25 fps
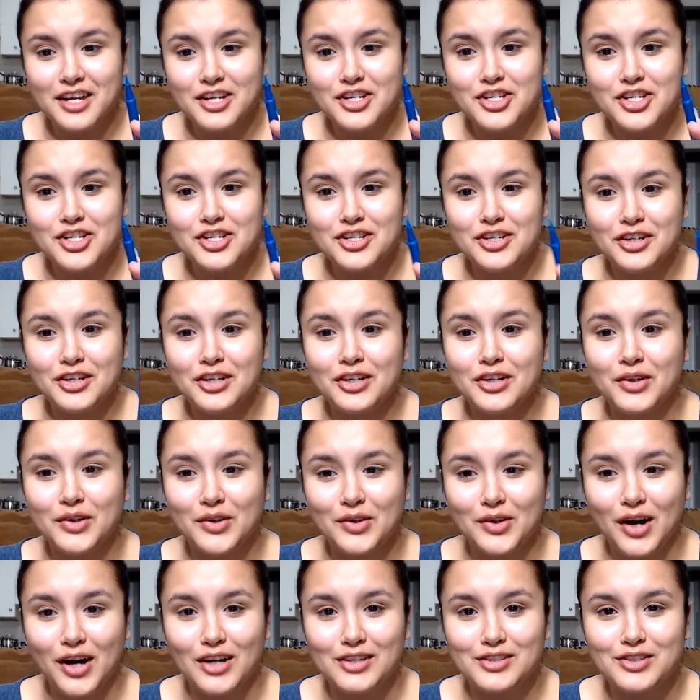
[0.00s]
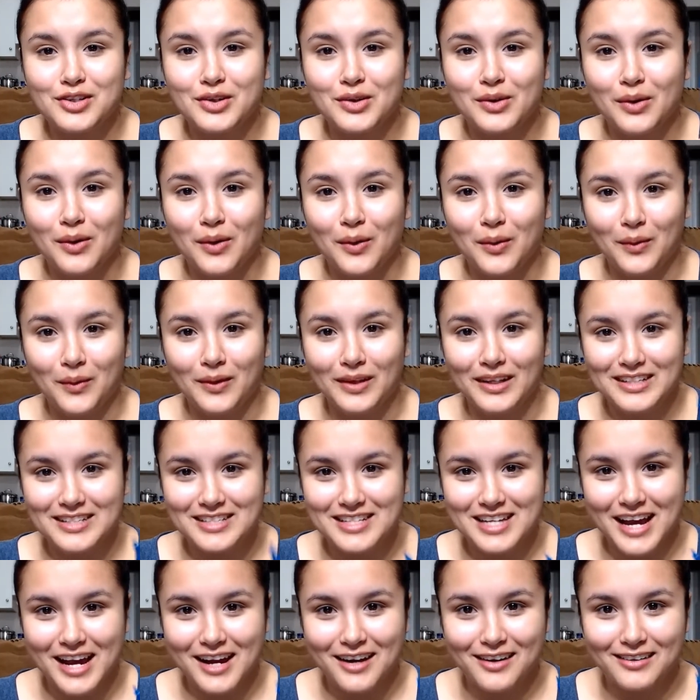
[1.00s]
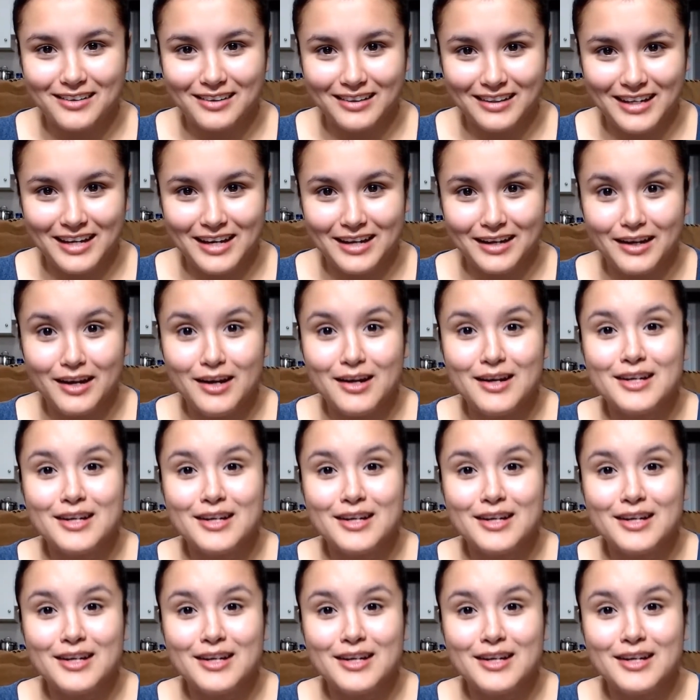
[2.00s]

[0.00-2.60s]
she took it across her whole entire lid.